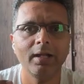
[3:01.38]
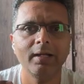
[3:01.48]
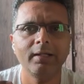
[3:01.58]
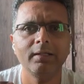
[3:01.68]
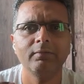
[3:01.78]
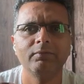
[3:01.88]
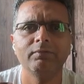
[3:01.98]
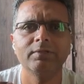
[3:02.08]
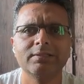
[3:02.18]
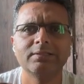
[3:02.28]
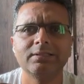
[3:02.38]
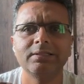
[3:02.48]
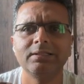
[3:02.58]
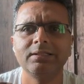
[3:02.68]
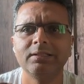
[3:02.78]
line, we will
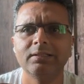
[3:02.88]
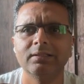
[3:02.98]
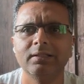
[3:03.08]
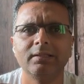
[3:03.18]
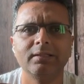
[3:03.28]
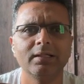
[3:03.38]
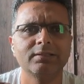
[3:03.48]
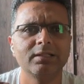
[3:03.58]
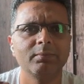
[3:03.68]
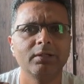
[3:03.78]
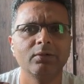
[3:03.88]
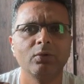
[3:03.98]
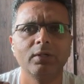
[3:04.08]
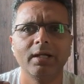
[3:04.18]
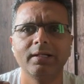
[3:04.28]
see that the HTML
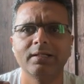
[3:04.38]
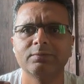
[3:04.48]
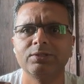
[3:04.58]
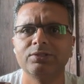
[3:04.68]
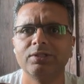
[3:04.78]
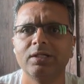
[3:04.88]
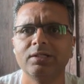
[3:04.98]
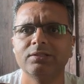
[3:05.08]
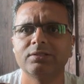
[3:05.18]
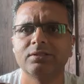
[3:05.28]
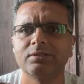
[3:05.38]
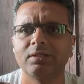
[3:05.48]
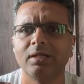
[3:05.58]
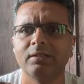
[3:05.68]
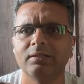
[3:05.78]
code line has been changed,
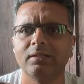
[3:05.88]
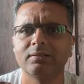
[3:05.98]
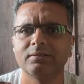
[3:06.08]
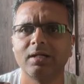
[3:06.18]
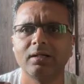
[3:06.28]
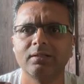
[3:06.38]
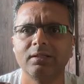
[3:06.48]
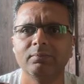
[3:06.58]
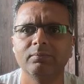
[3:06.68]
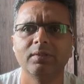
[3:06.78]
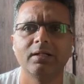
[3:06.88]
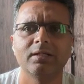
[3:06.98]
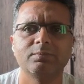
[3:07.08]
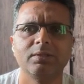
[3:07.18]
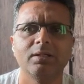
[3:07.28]
and there is a dark theme that
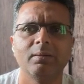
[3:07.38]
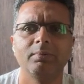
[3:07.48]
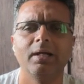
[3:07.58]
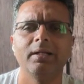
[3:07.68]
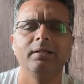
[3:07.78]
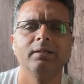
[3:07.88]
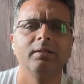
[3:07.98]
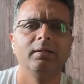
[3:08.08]
has been applied,